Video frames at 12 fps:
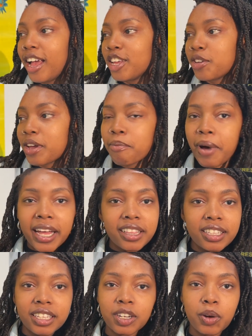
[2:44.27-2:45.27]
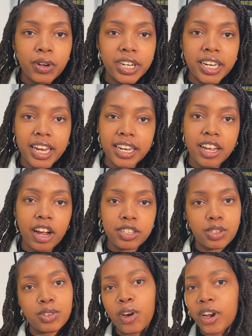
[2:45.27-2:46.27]
You can buy the liquid in any art
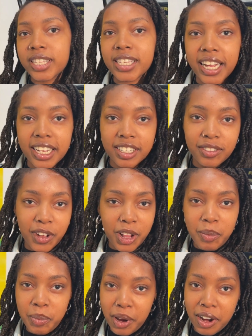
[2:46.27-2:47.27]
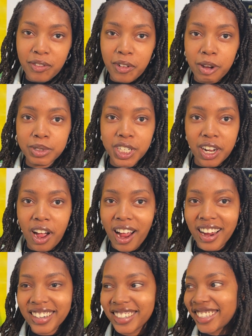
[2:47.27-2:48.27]
store. It's like a developer from
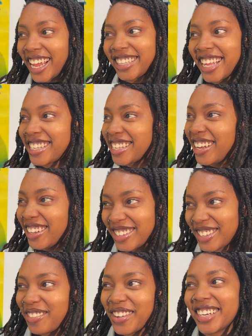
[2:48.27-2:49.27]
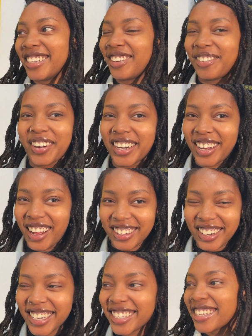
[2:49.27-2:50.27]
Jacquard. Like they sell so many different
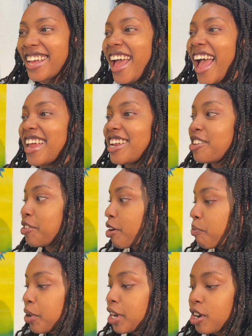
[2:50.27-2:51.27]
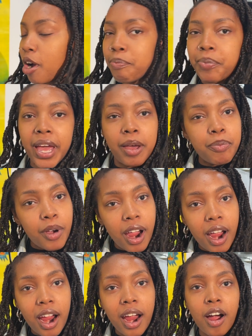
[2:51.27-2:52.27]
colors. And then you can put it on paper,
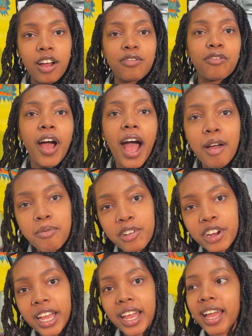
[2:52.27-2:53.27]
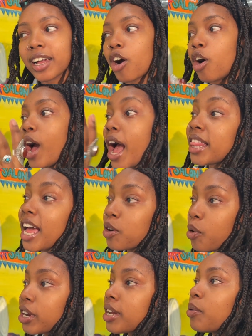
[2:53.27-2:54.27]
on fabric. Or I like
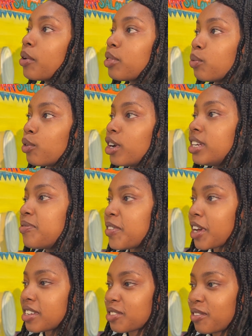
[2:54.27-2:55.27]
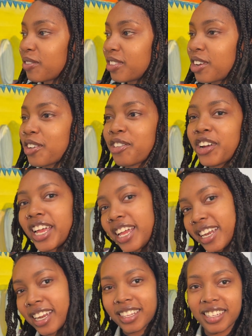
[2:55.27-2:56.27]
working with wood because of the
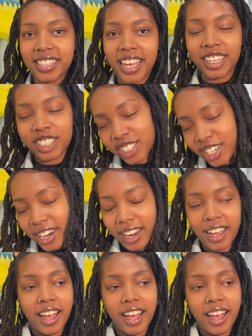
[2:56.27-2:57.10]
grain and the texture.